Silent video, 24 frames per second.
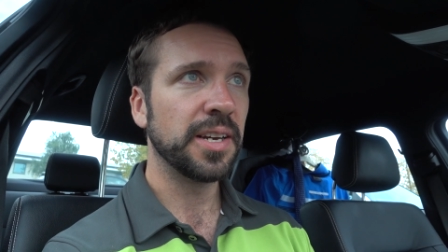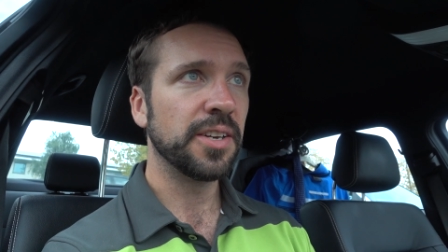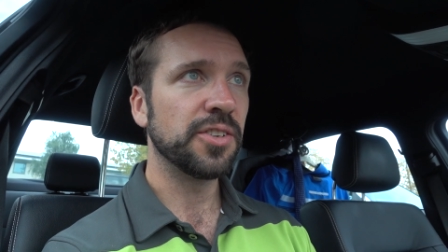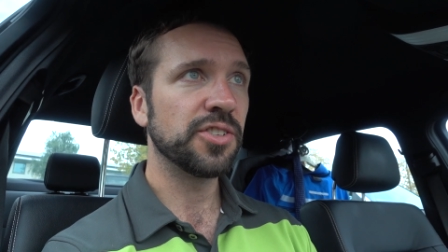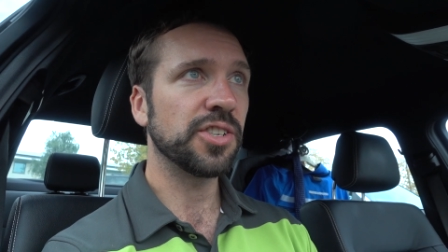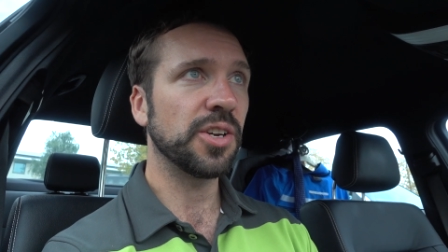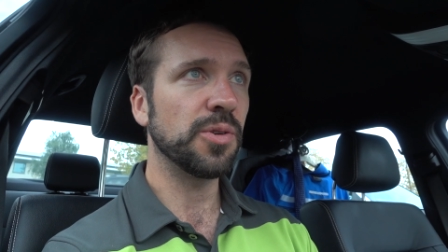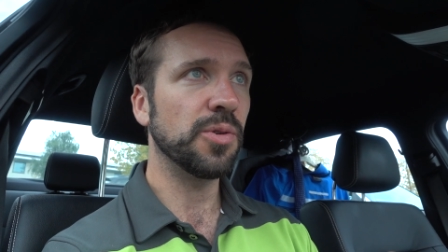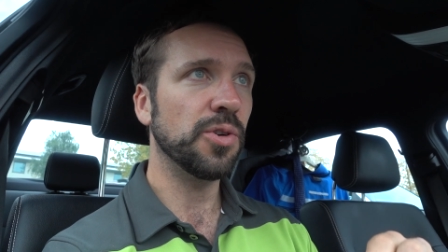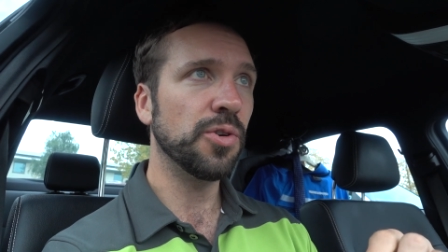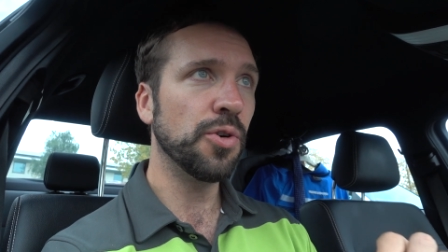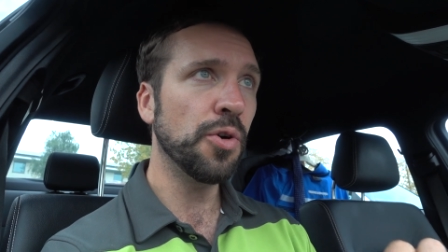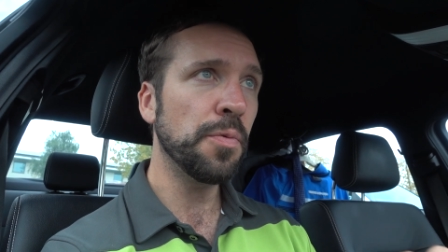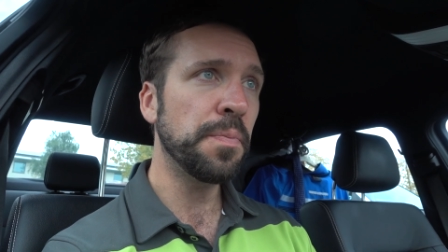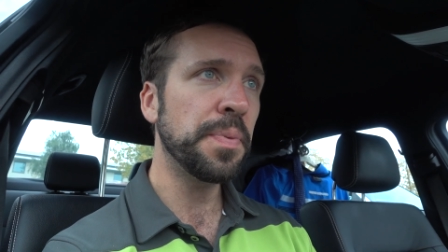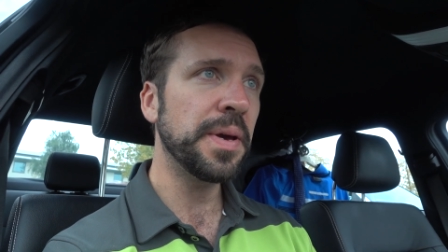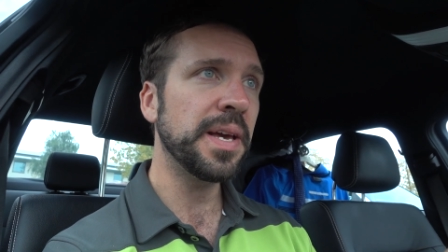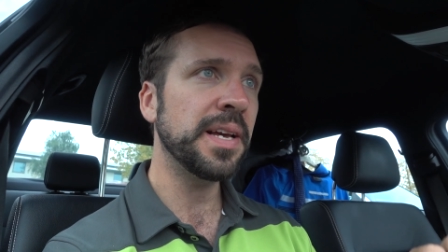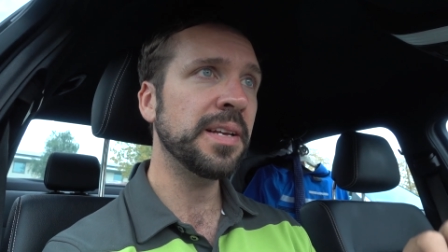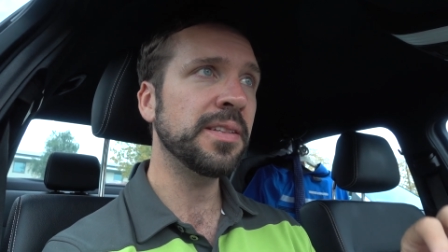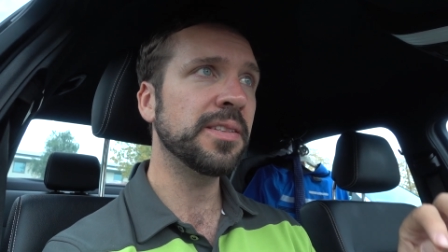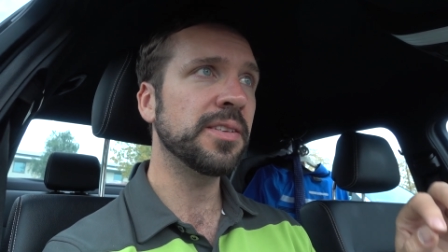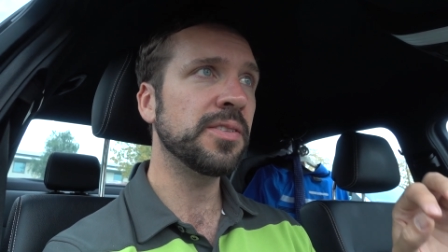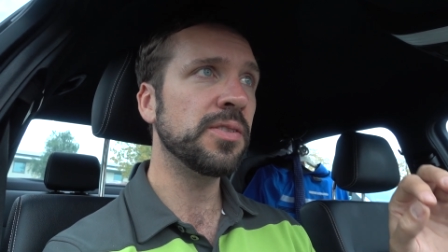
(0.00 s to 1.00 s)
So
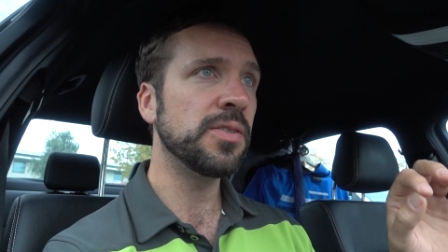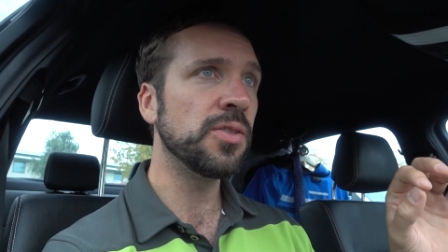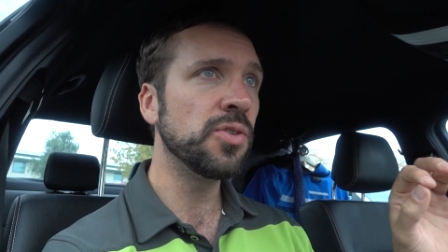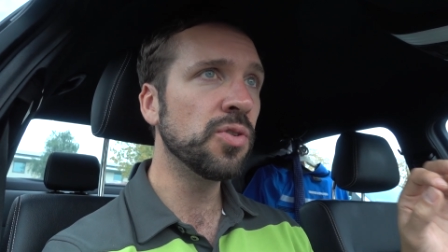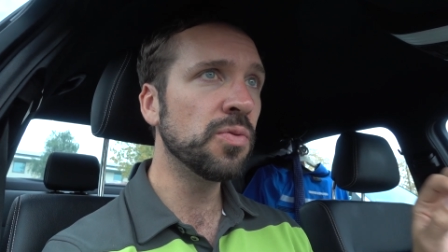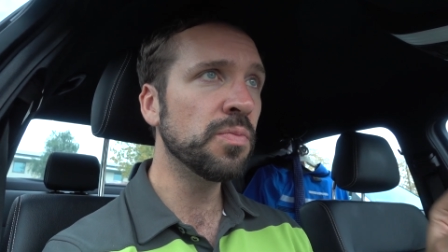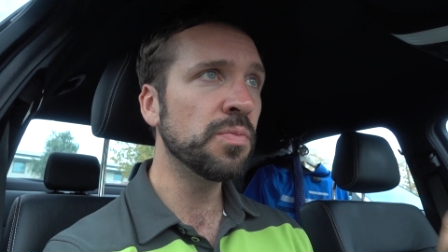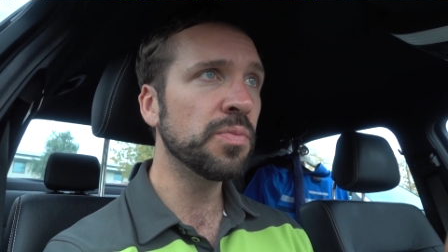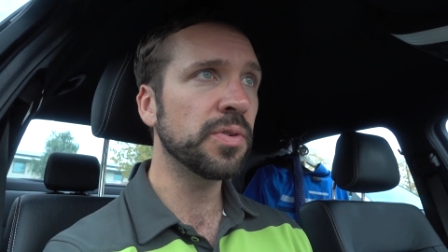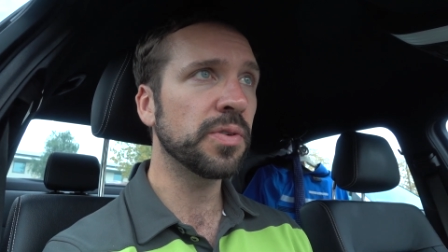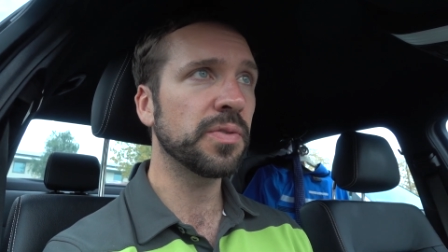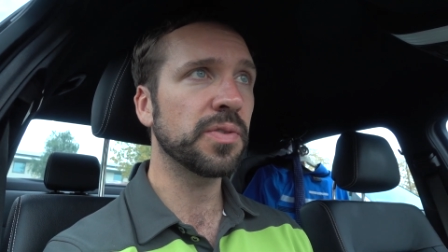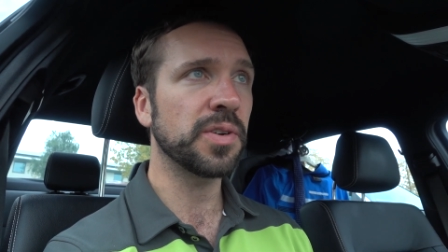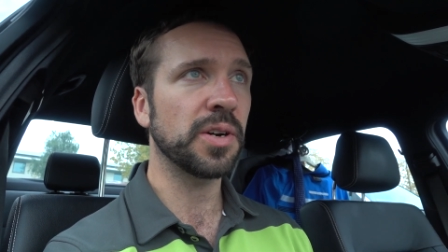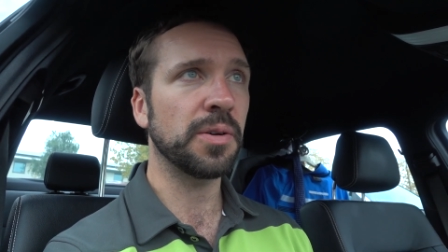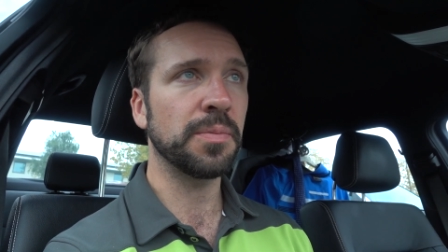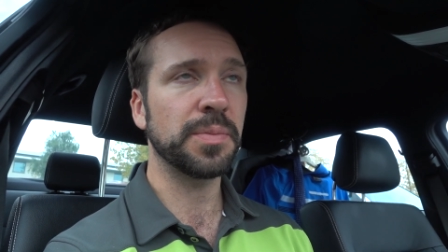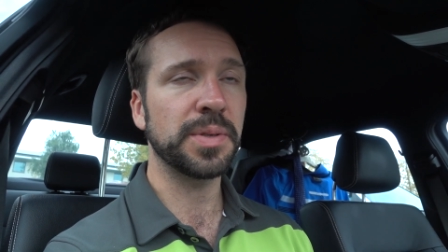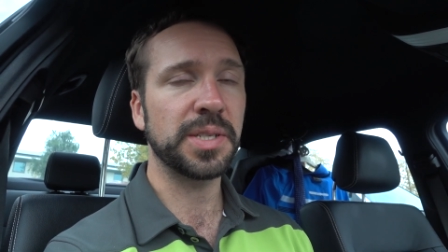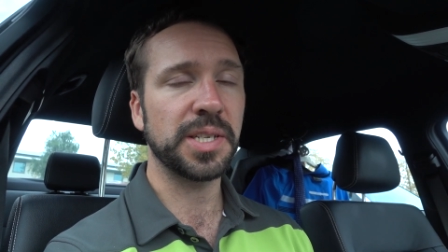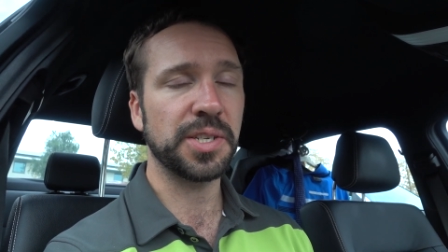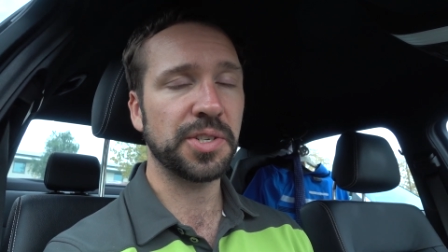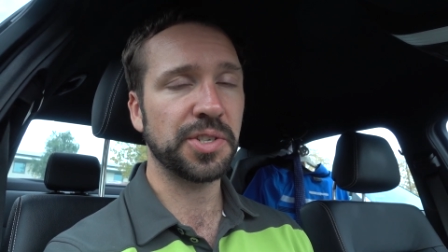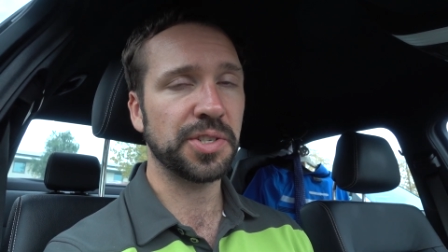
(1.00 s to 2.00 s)
upping the number of
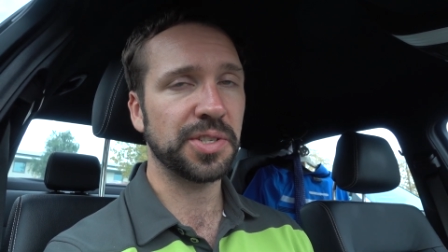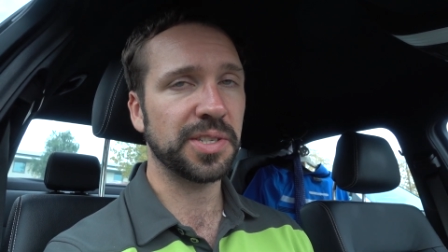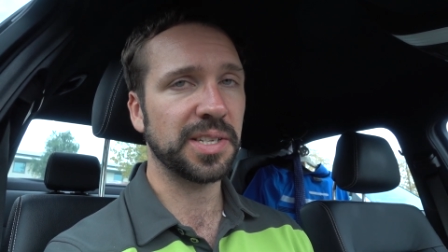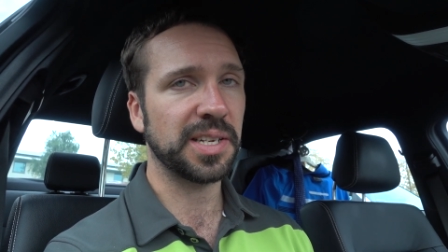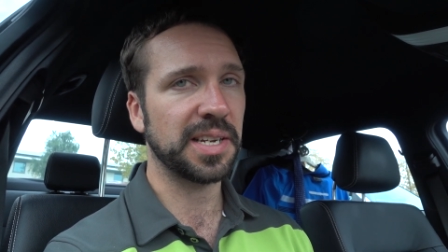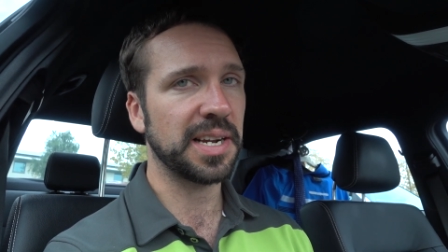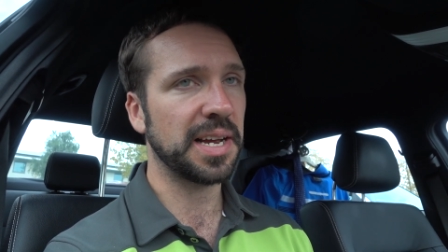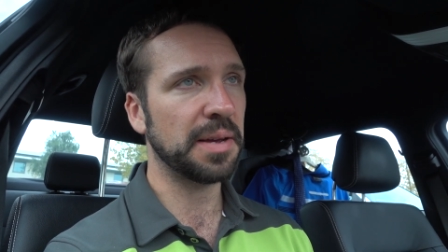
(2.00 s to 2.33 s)
competitions that